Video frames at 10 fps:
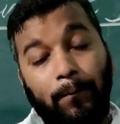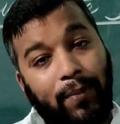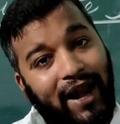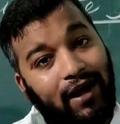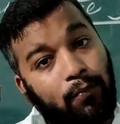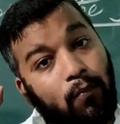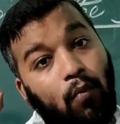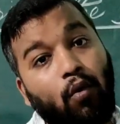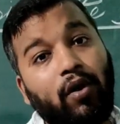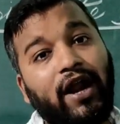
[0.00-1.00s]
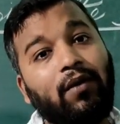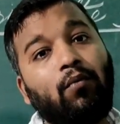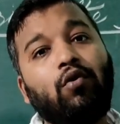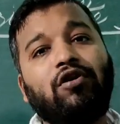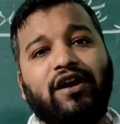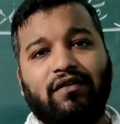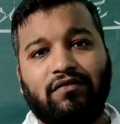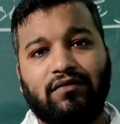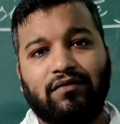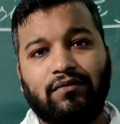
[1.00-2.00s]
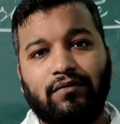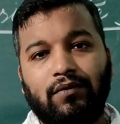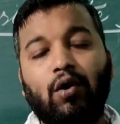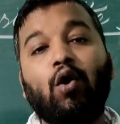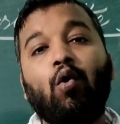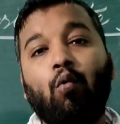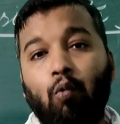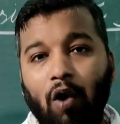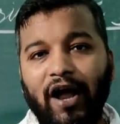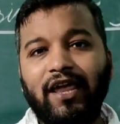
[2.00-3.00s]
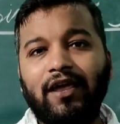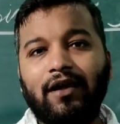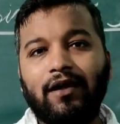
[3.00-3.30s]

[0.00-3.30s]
plant more and more trees. Why?